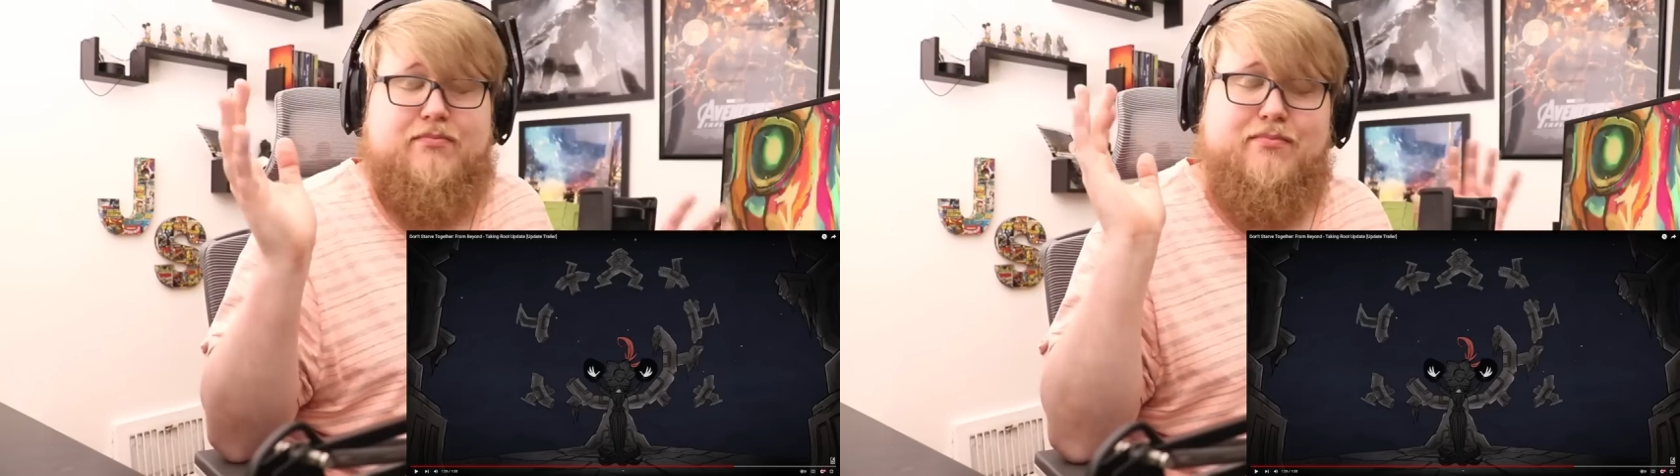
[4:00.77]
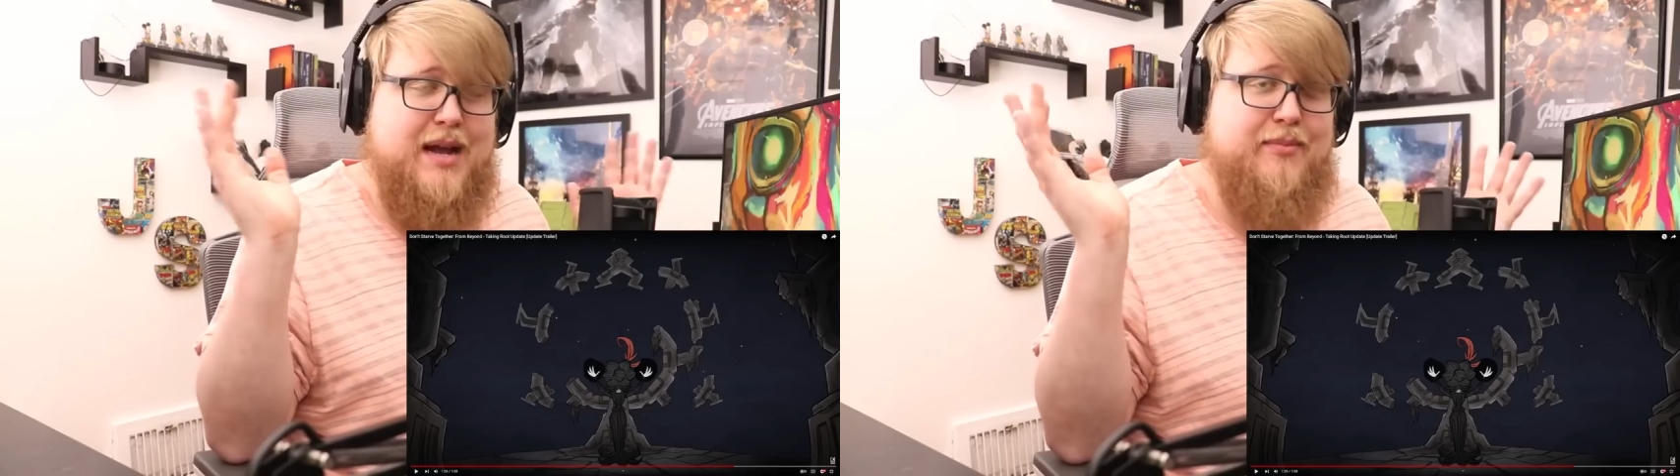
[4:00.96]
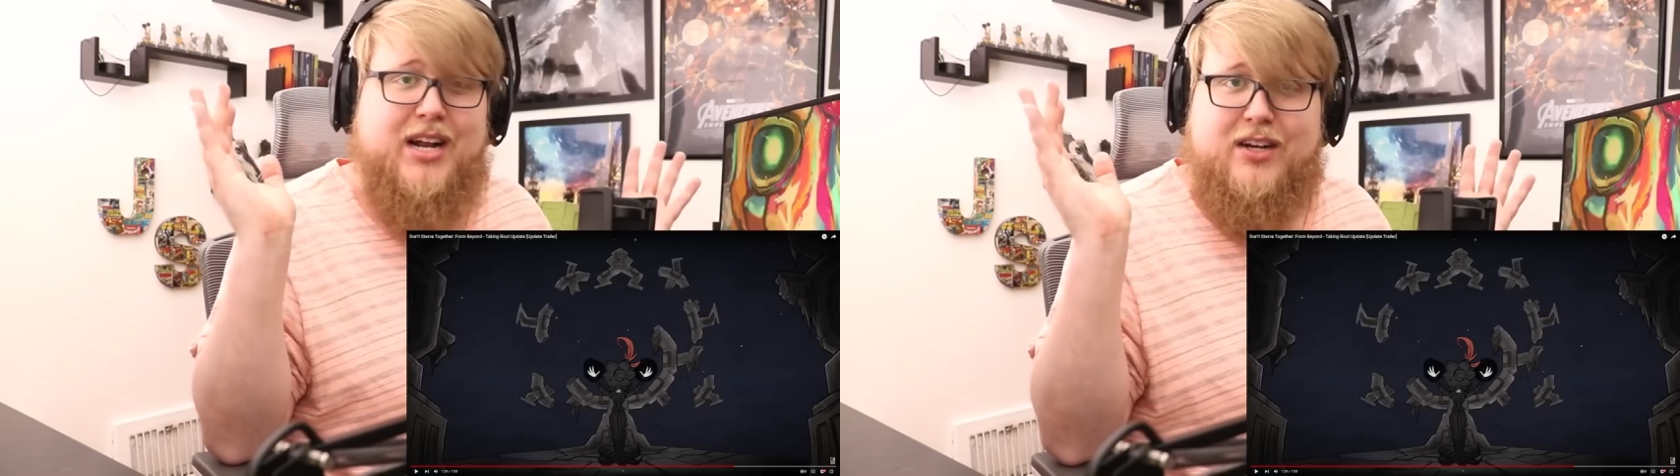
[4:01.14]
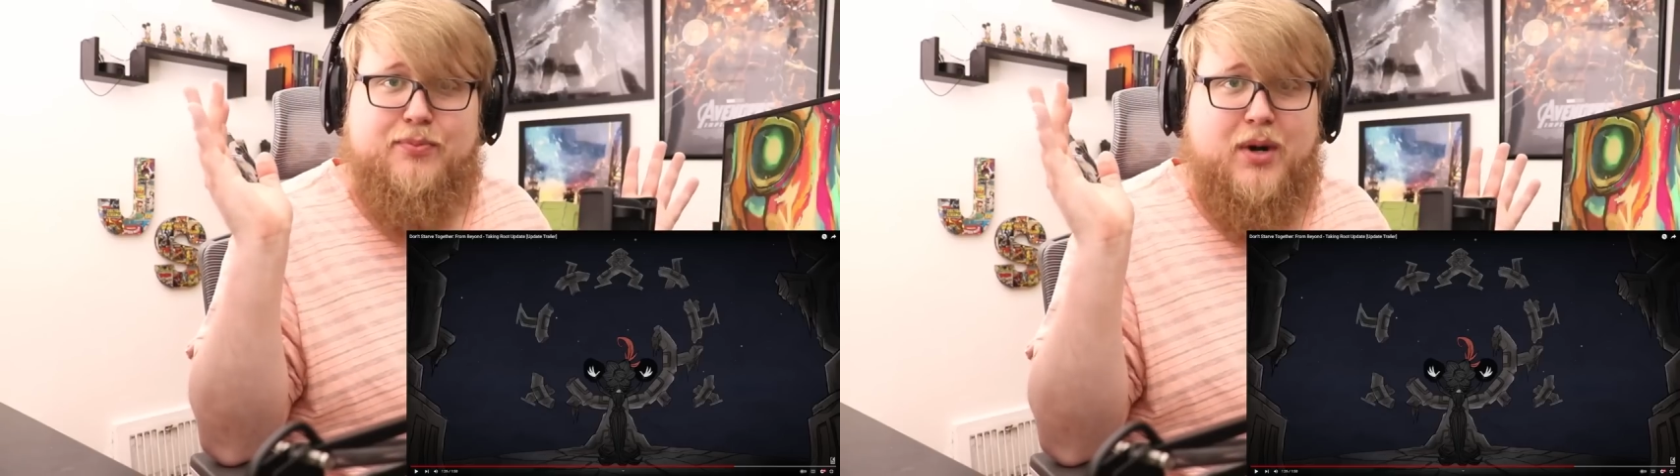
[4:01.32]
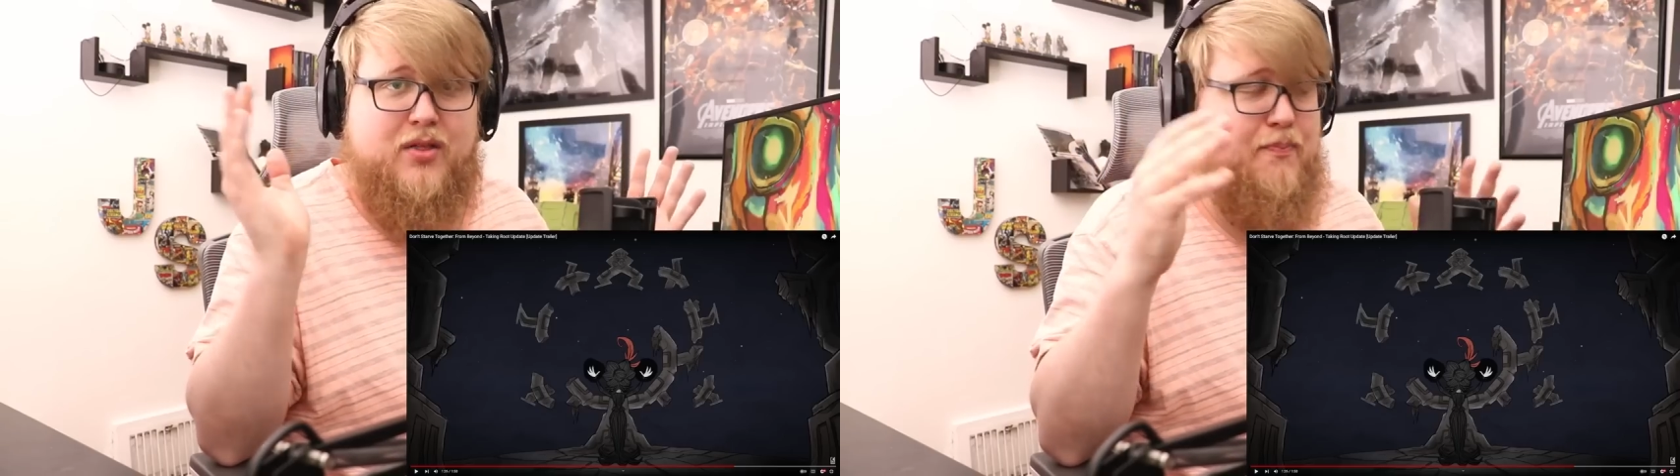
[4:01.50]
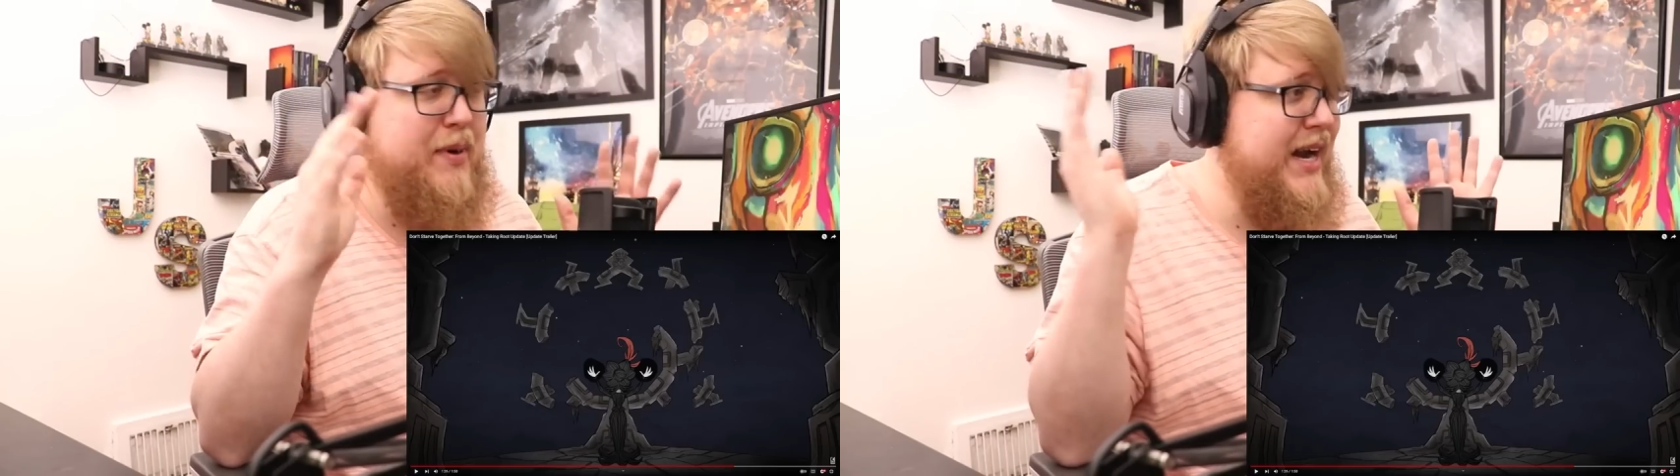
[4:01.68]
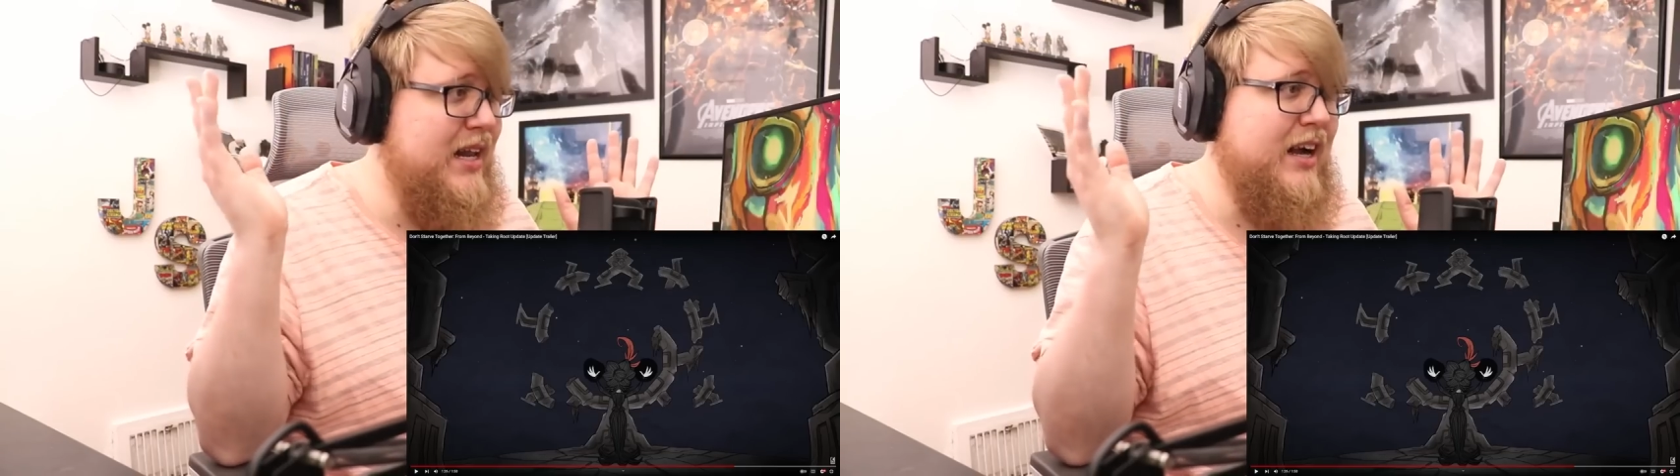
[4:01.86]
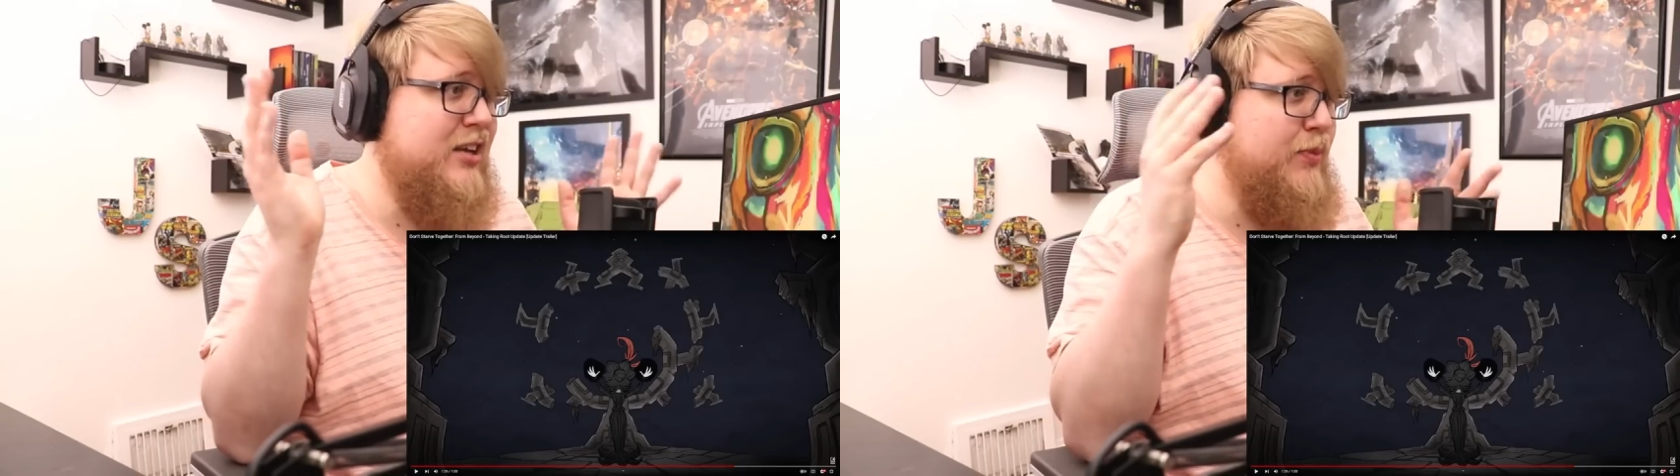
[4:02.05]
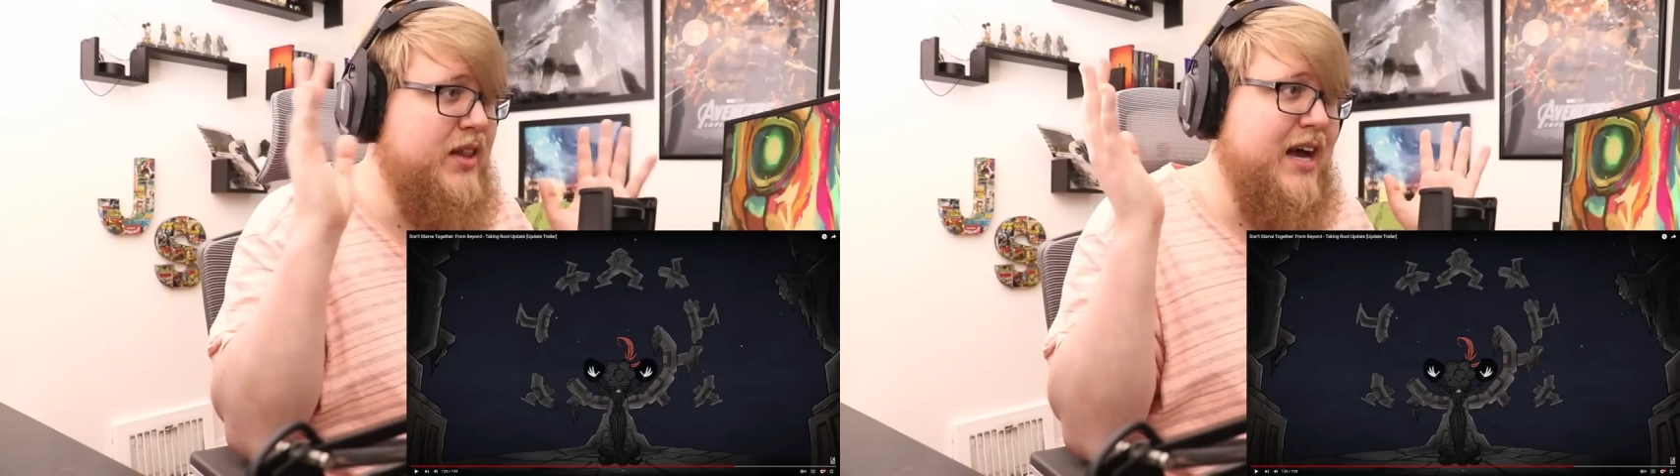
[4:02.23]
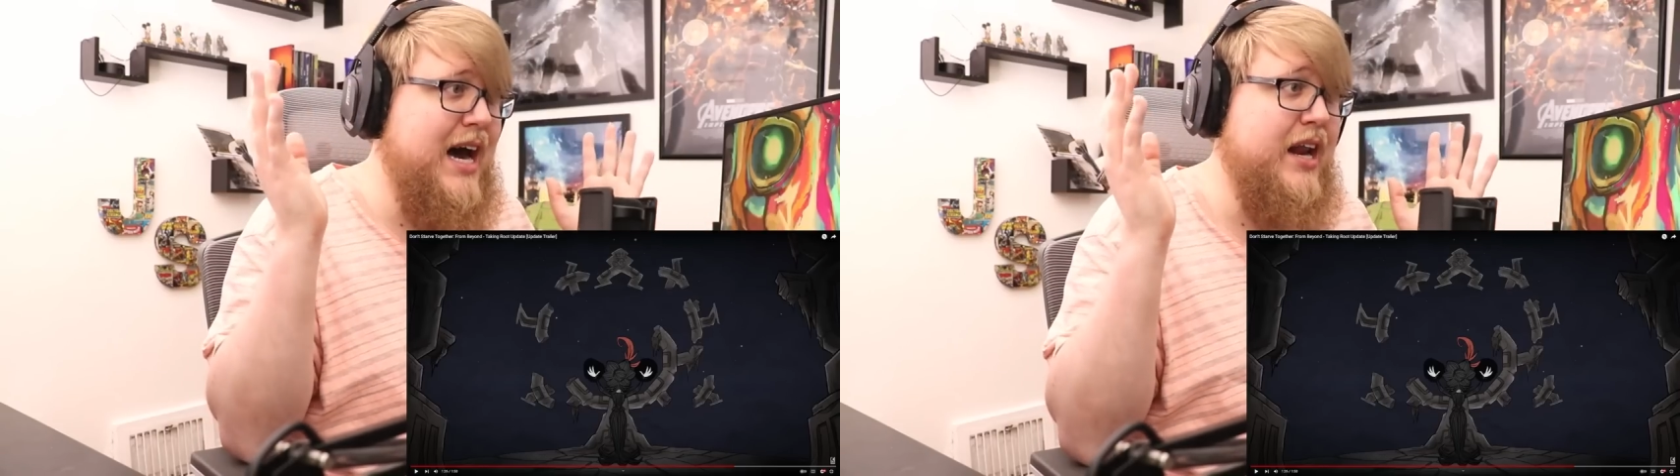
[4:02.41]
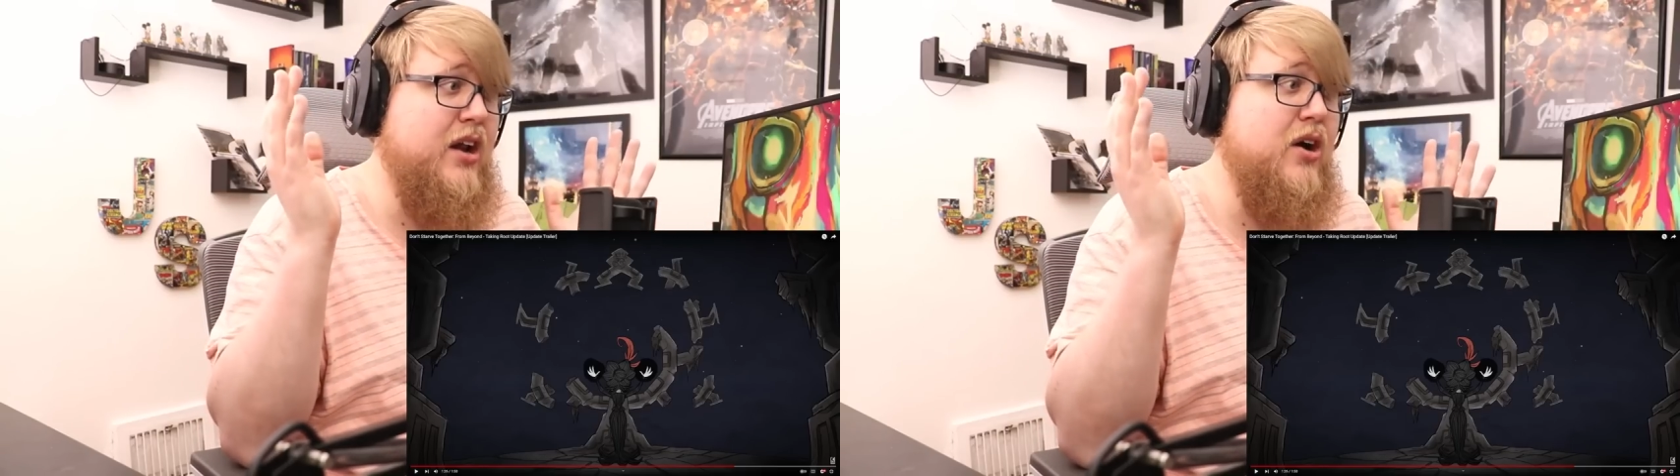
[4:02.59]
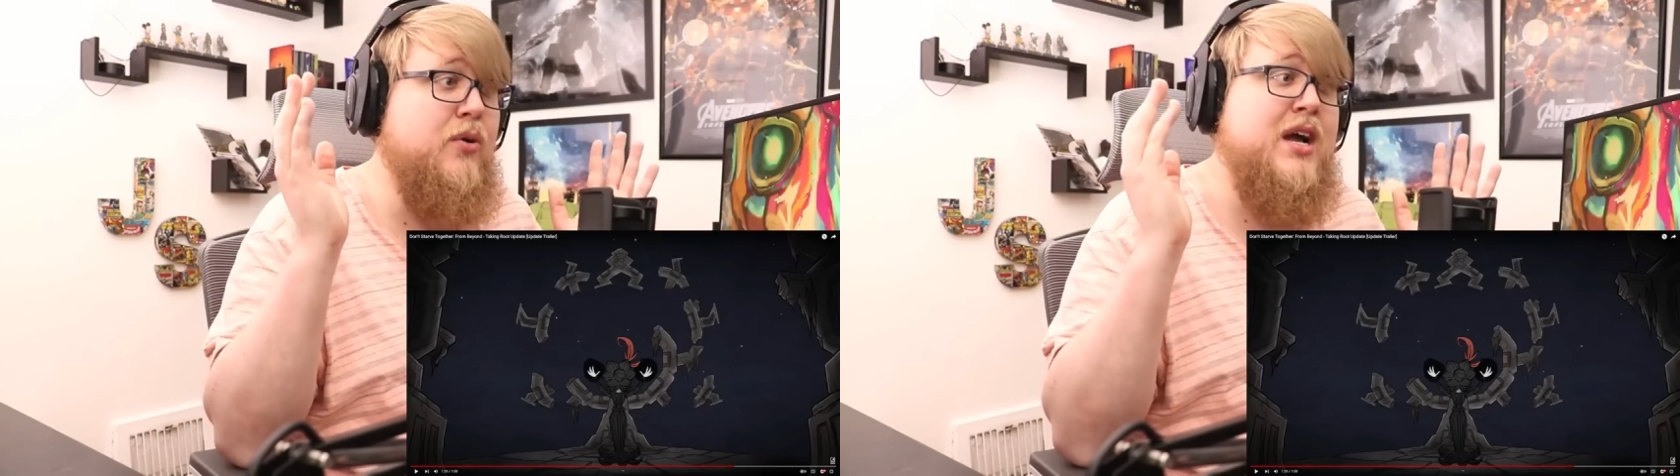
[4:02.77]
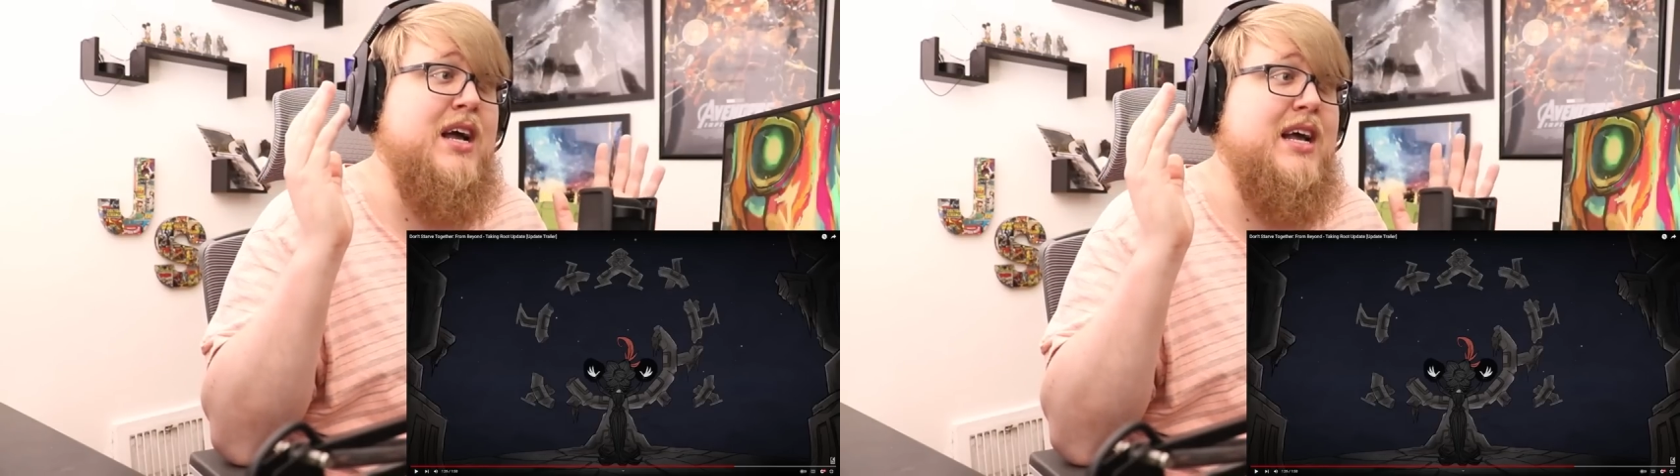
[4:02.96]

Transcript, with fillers: maybe next month, beta next month, I don't know,